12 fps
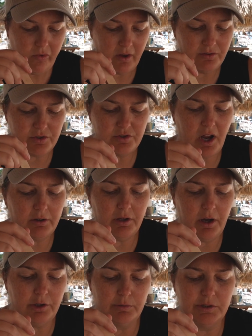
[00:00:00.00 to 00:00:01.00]
It's exactly
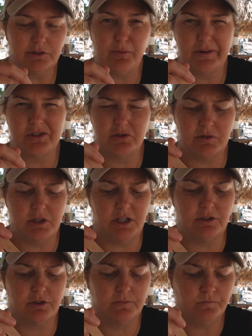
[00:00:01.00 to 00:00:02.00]
how you would expect it to
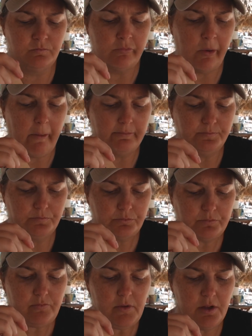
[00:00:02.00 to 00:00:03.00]
taste.
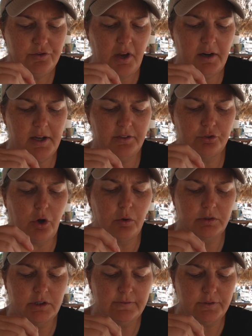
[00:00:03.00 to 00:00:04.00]
It's got nice
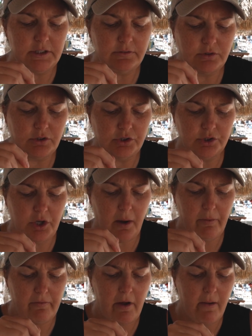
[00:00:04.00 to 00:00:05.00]
coconut flakes on the top
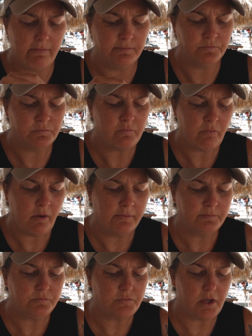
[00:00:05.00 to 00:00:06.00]
of it.
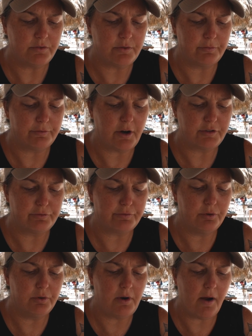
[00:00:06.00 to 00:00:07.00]
And some fresh
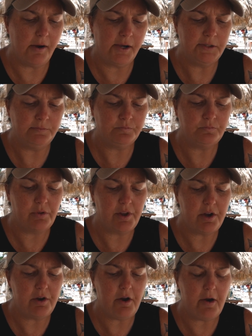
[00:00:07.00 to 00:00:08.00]
fruit on
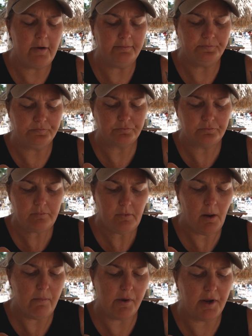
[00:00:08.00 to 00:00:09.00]
here.
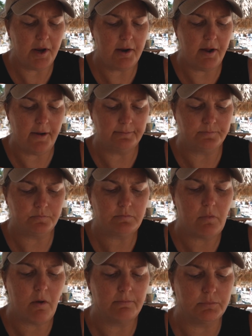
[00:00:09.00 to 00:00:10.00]
Banana,
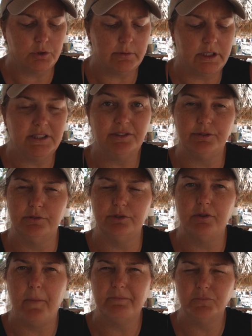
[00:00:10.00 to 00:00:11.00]
blueberries,
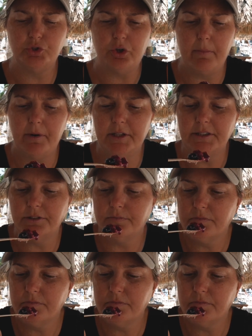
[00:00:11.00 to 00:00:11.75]
and strawberries.